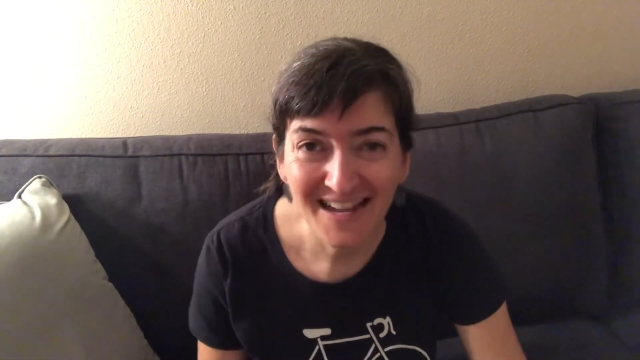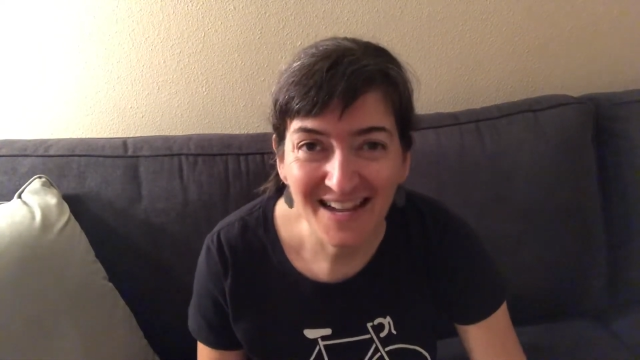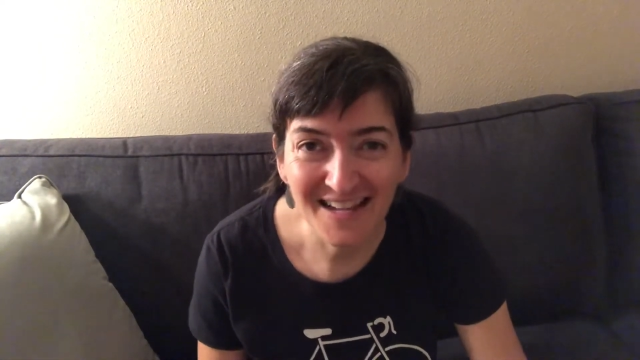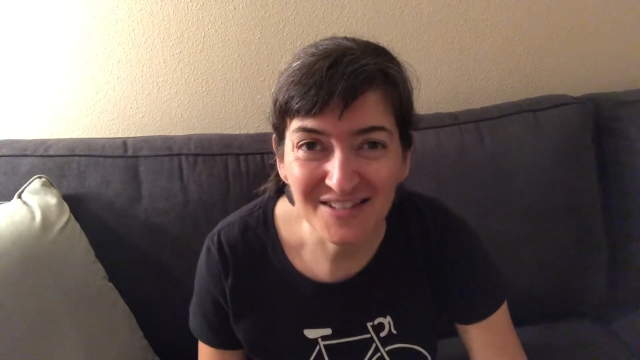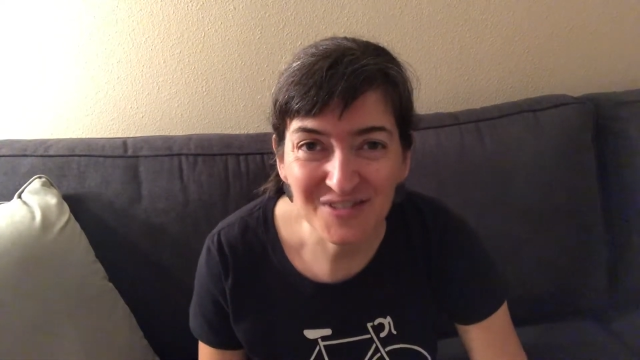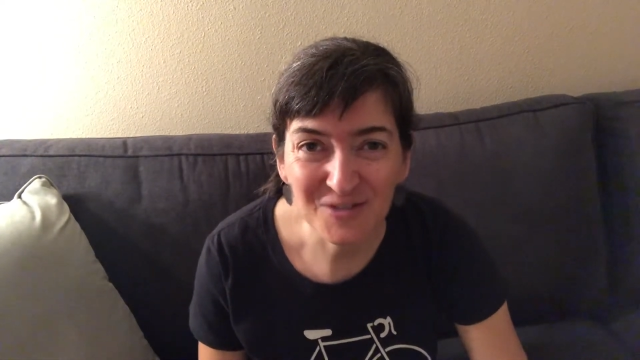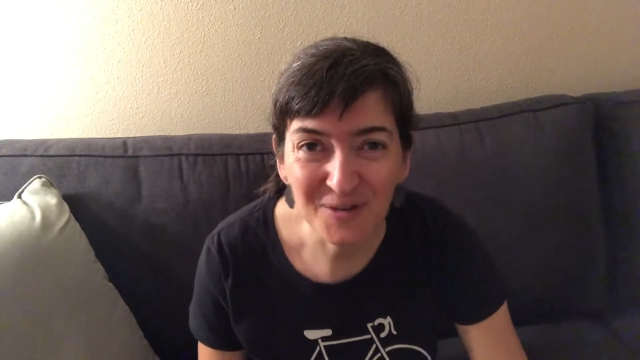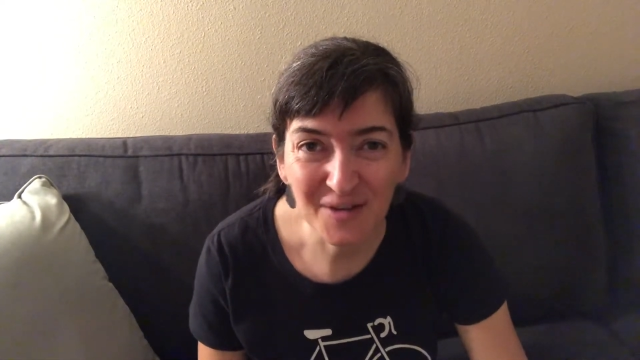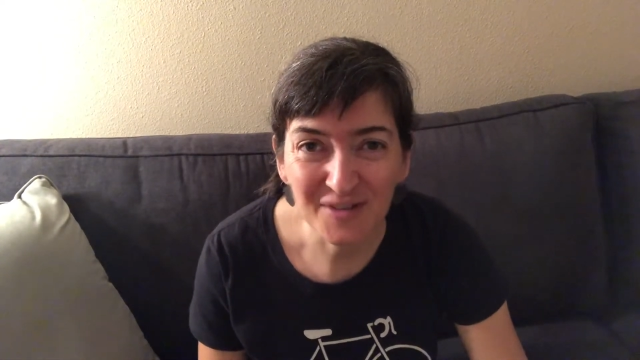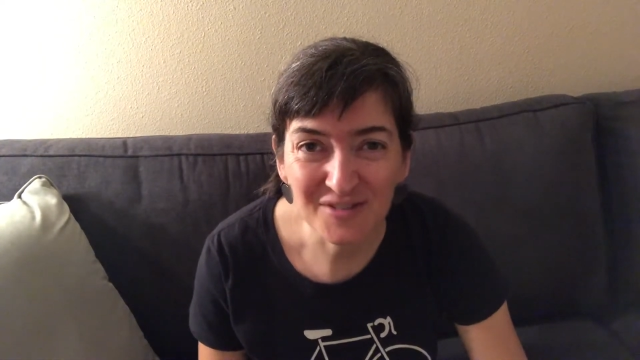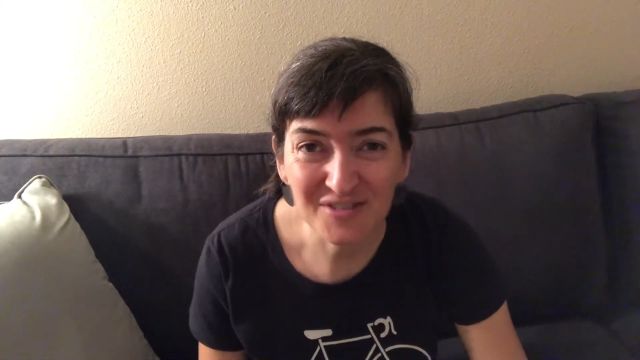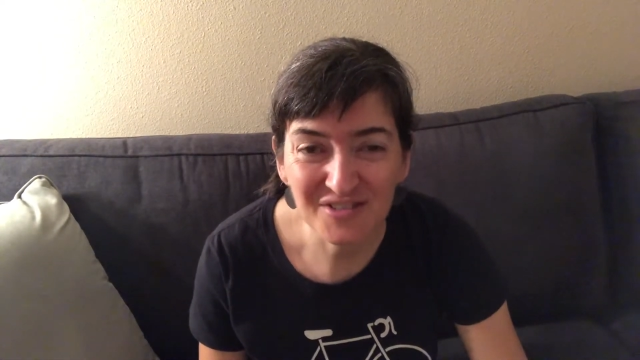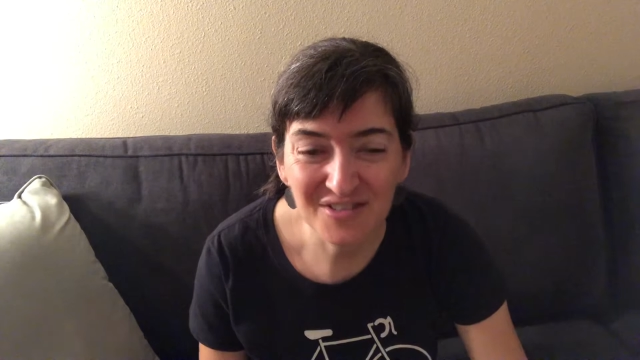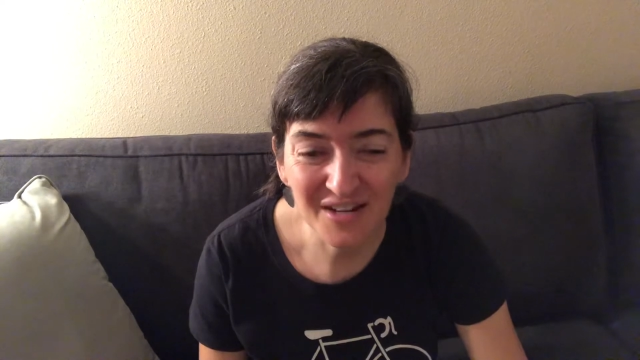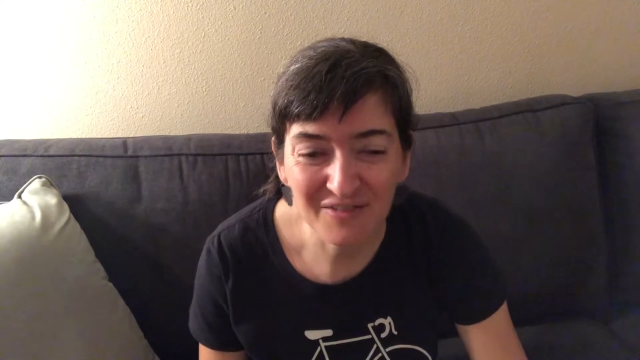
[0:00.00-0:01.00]
and so I was
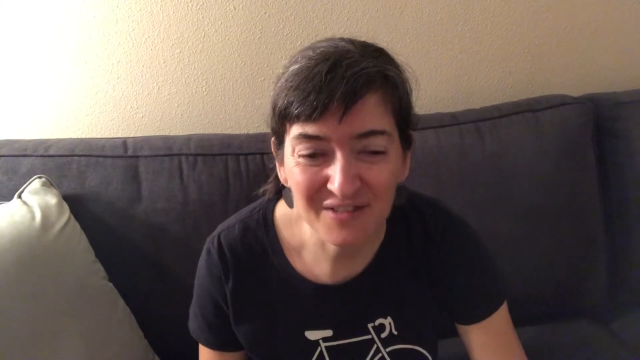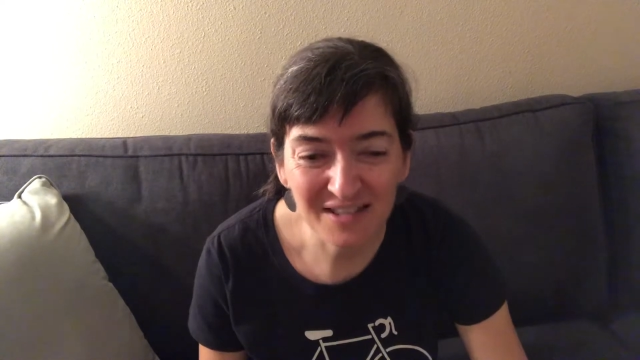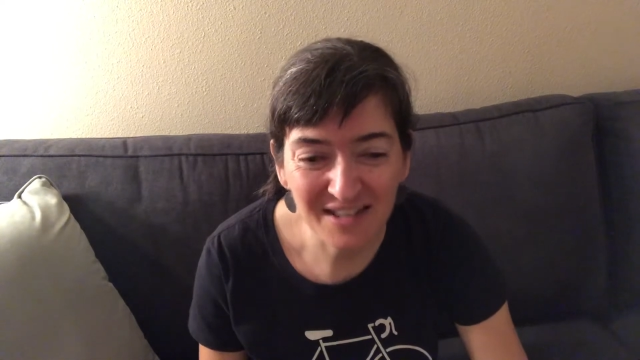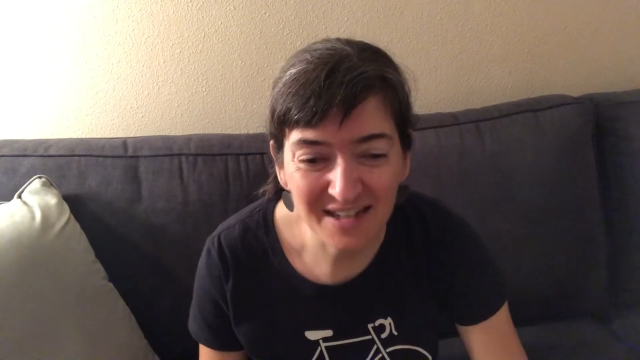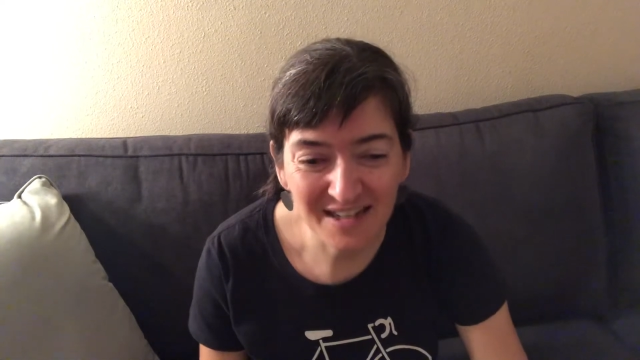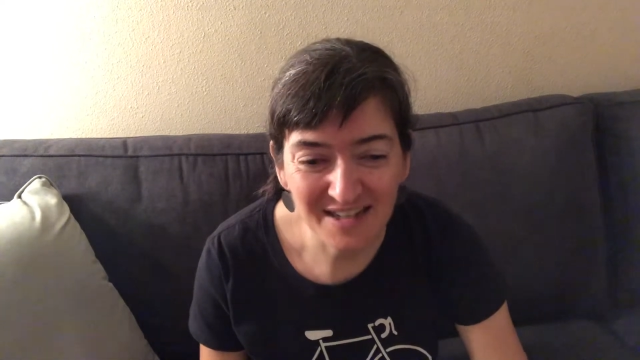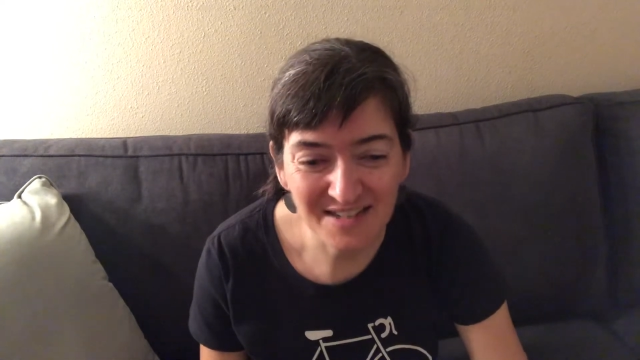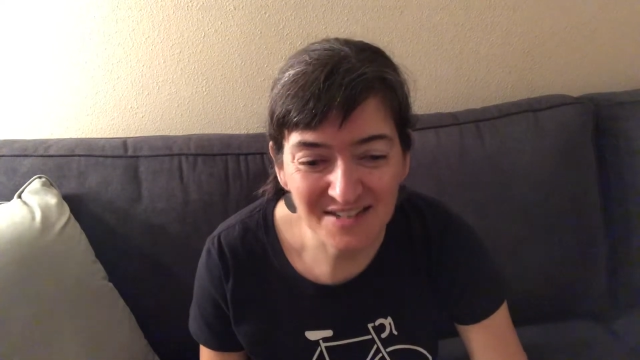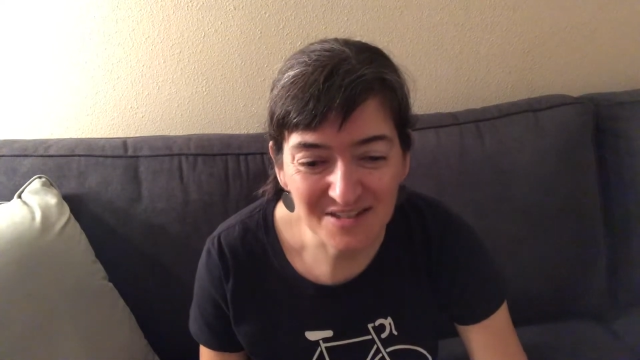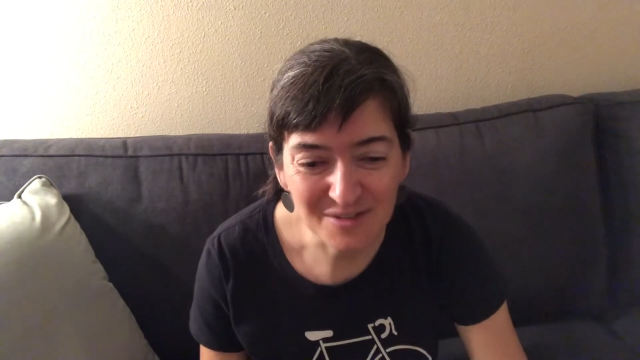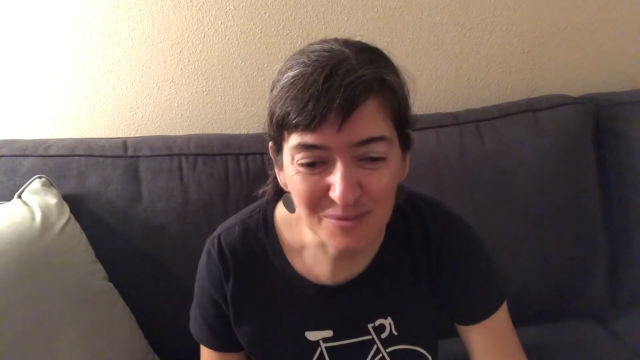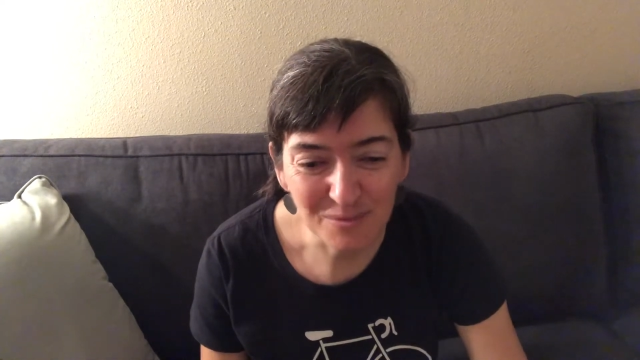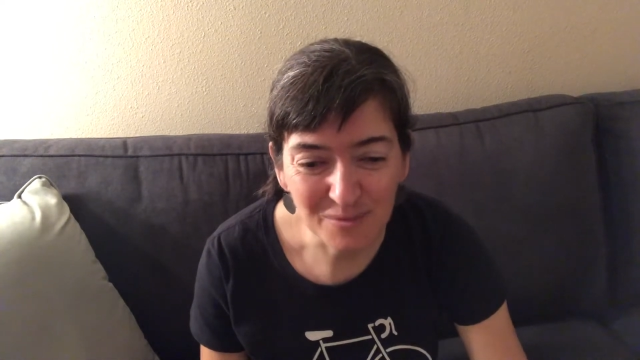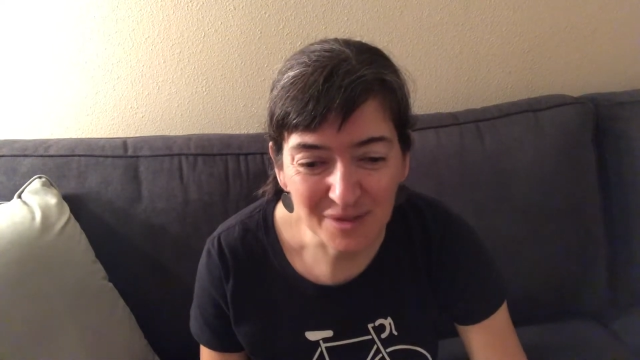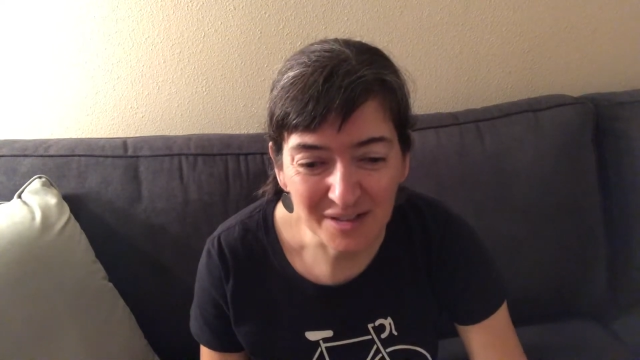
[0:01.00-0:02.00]
definitely getting
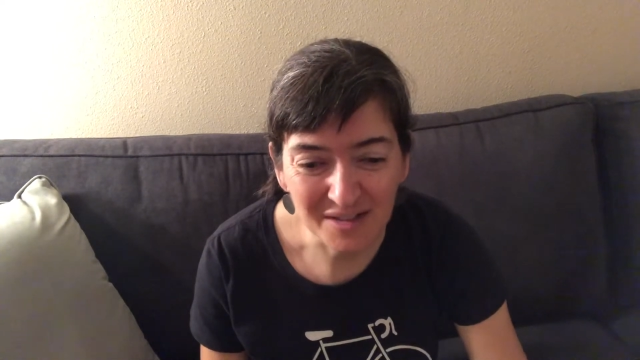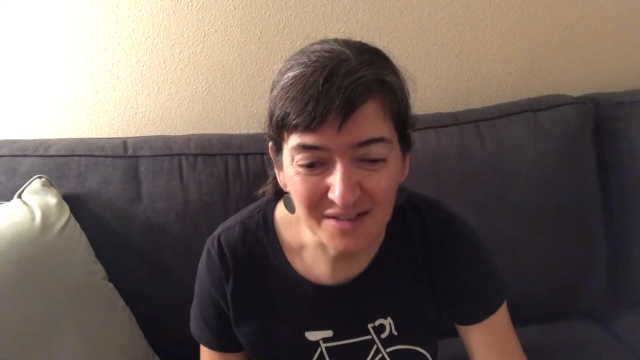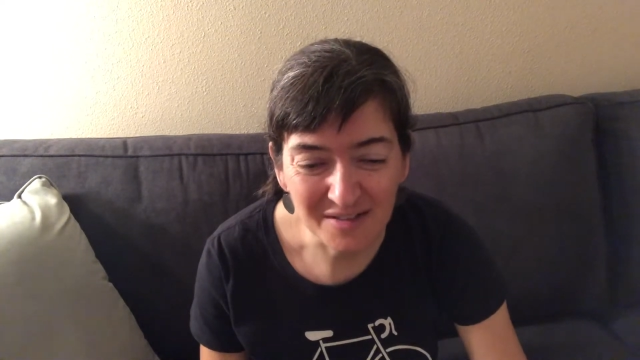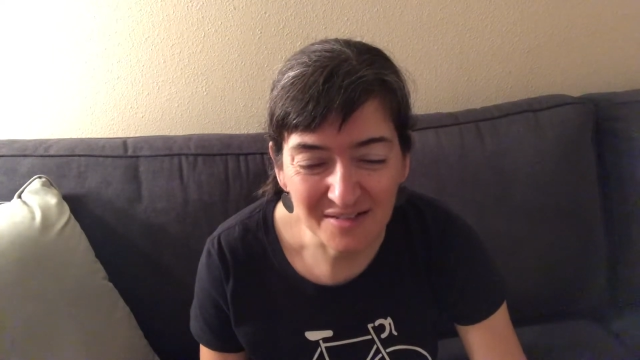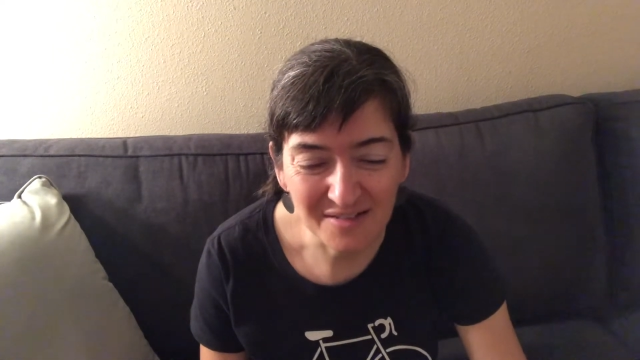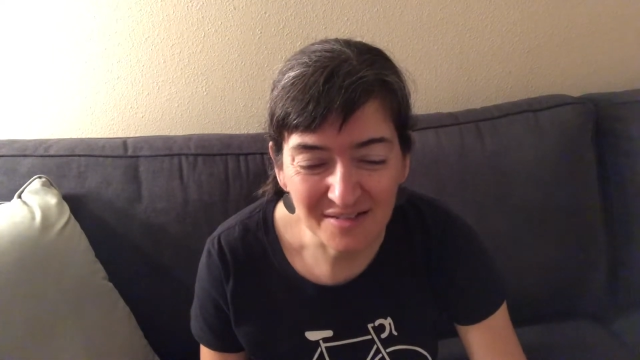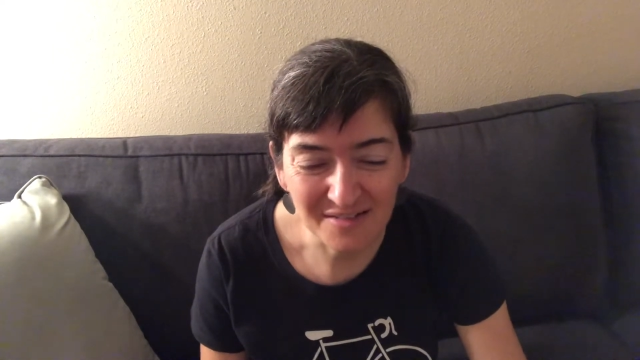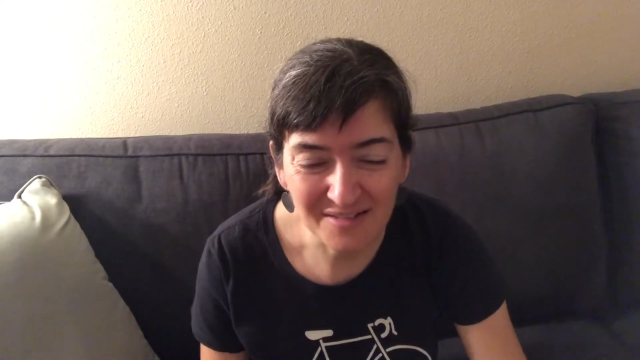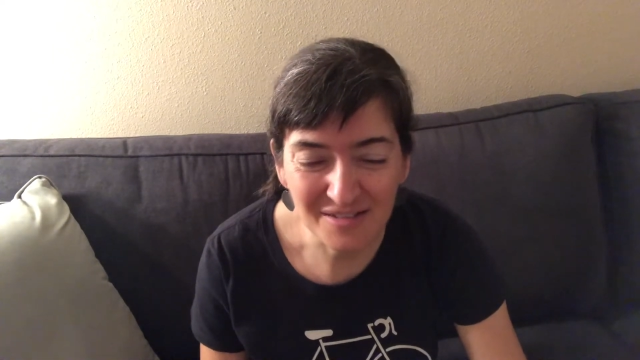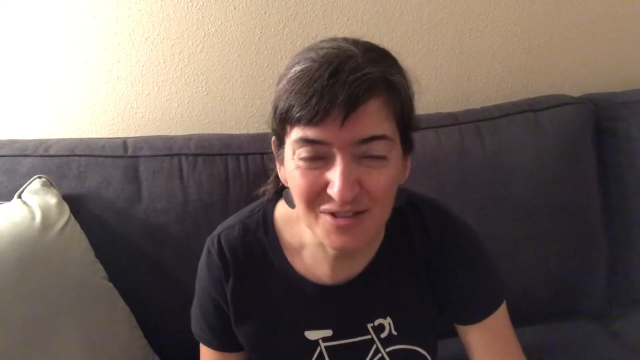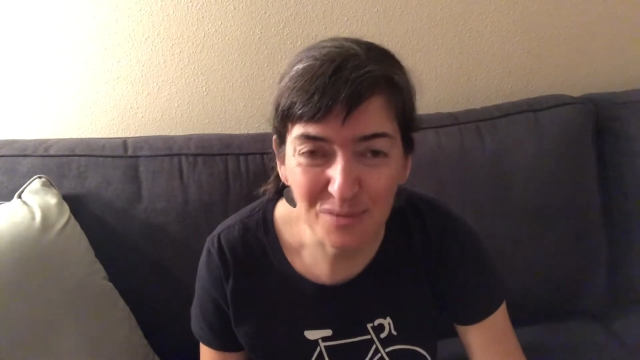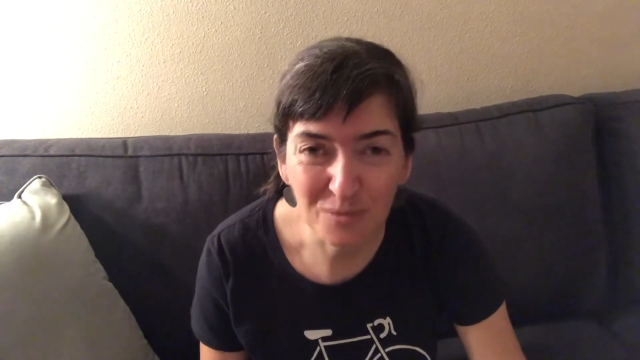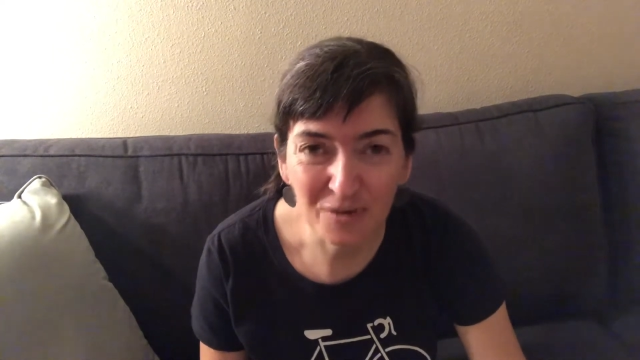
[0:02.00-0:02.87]
some